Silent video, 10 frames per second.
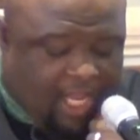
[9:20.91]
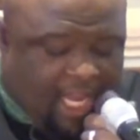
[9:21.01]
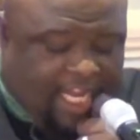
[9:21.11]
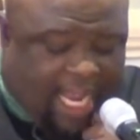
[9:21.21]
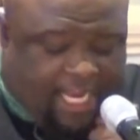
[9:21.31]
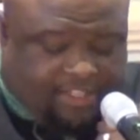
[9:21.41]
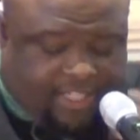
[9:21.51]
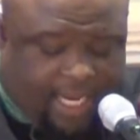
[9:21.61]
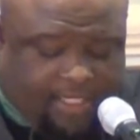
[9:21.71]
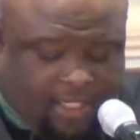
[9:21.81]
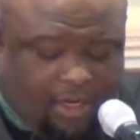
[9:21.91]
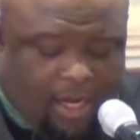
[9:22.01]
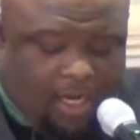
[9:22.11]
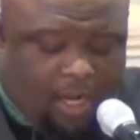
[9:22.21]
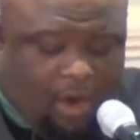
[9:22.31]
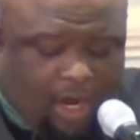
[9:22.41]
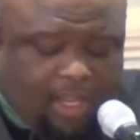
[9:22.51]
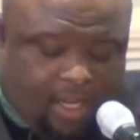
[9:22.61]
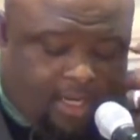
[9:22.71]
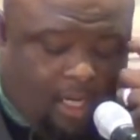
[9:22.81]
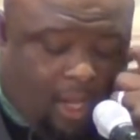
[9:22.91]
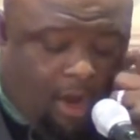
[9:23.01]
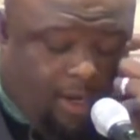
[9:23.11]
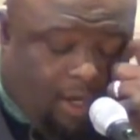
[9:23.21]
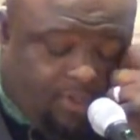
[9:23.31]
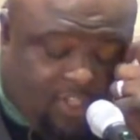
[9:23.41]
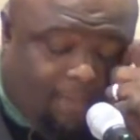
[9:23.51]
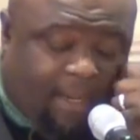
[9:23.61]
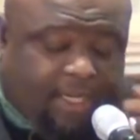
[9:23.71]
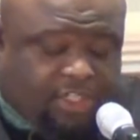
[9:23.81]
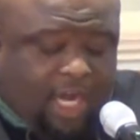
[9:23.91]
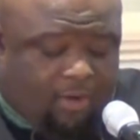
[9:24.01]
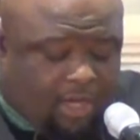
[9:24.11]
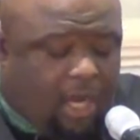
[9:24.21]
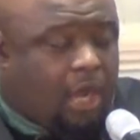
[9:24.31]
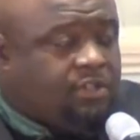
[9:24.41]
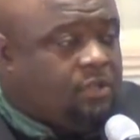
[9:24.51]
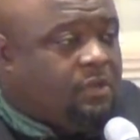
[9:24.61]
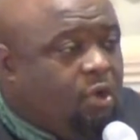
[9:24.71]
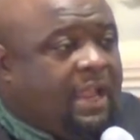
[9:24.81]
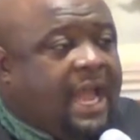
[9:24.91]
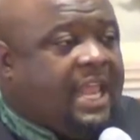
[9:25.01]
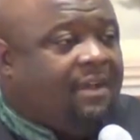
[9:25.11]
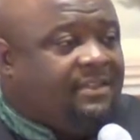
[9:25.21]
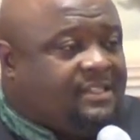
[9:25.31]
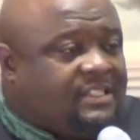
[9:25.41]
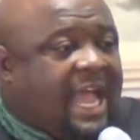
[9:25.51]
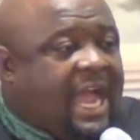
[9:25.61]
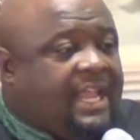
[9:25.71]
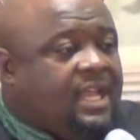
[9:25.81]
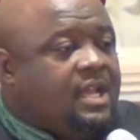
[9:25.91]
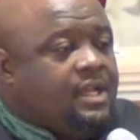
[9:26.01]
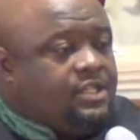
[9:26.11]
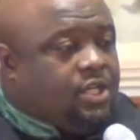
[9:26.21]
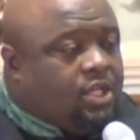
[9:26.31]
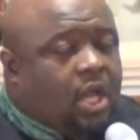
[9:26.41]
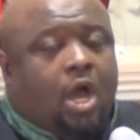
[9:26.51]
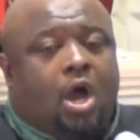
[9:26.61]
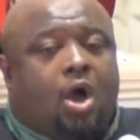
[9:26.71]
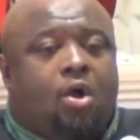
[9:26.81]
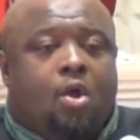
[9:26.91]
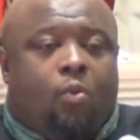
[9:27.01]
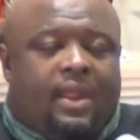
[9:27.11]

Elisha said to the Lord going to send me to Jericho. So you got to have a desire to go